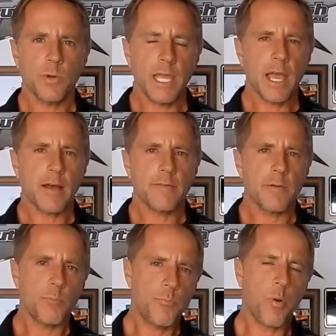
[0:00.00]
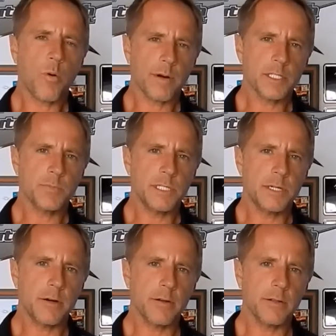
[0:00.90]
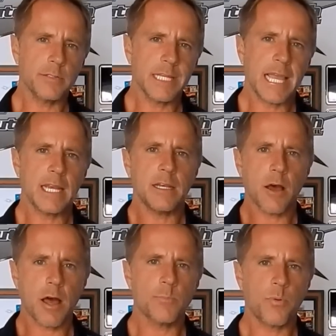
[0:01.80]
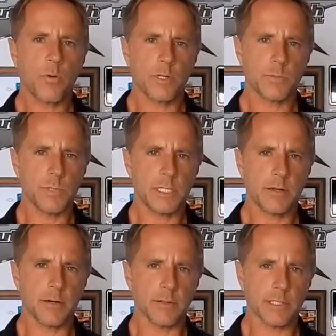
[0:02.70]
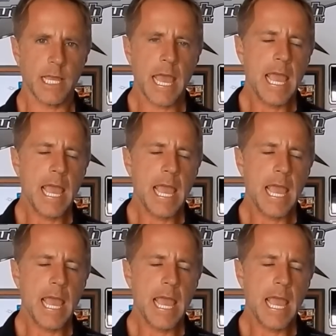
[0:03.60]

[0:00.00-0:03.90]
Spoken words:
we have porous materials and non-porous materials.